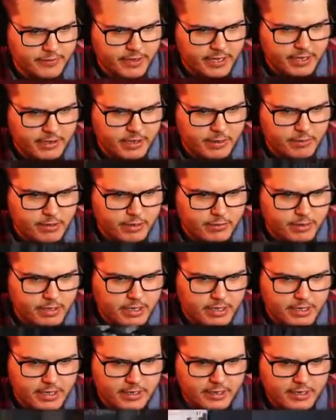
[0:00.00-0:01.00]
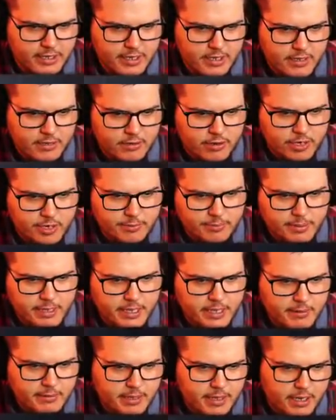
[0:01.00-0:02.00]
a kill I would have went on there. Are you
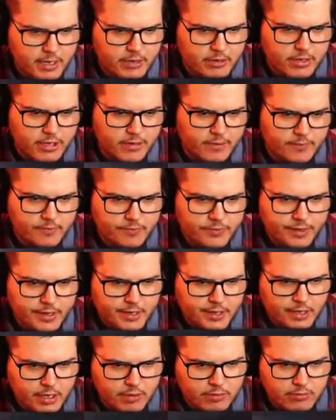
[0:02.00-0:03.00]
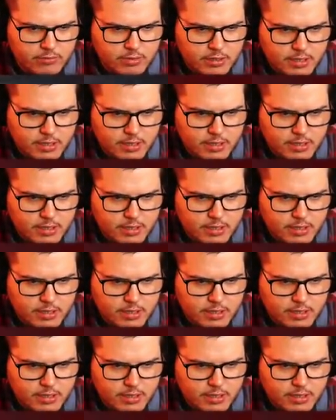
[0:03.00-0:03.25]
peeking me? Oh no, don't